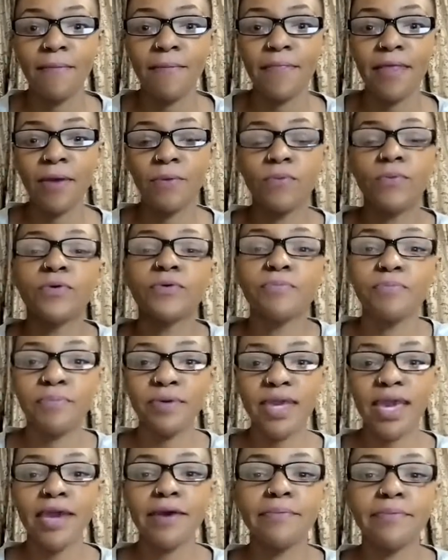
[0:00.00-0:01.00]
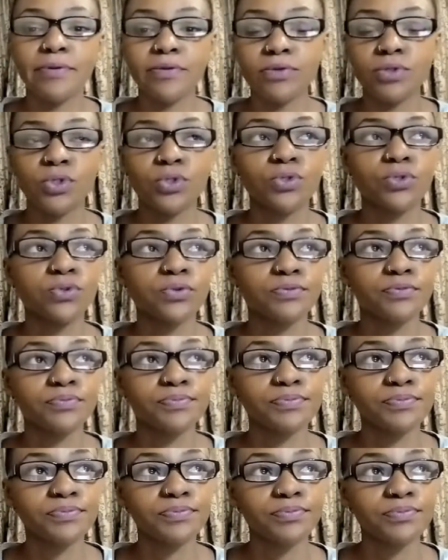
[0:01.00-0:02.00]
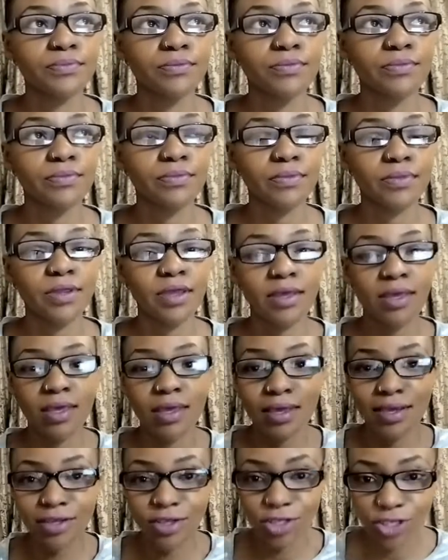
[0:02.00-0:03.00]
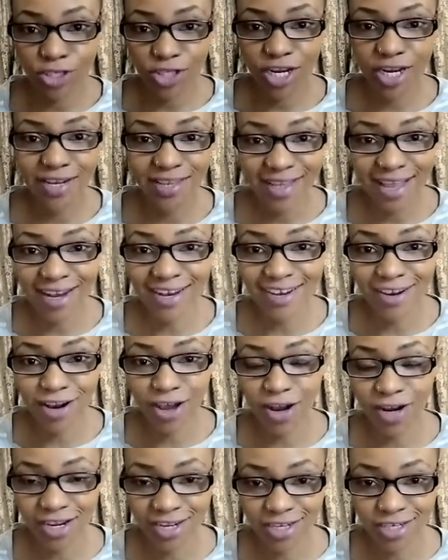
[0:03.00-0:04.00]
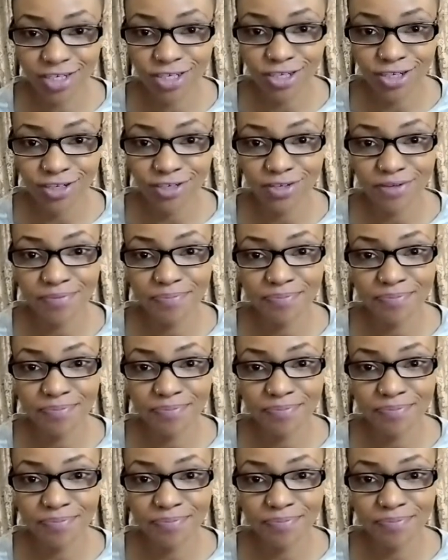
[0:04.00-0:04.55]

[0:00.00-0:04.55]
that would be able to shed that knowledge